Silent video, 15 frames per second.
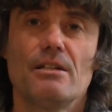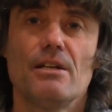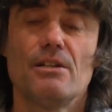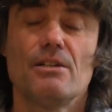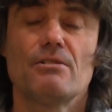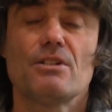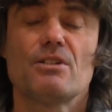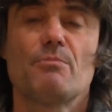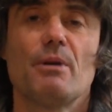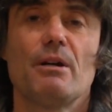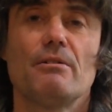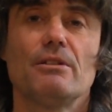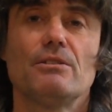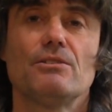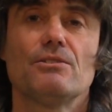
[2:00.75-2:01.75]
in your
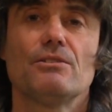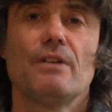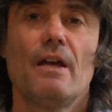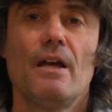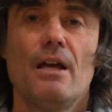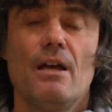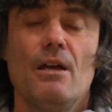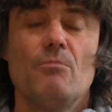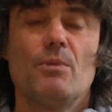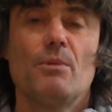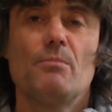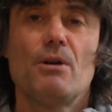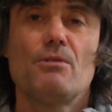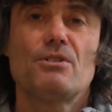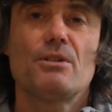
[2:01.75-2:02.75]
experience, but
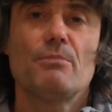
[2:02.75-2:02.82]
most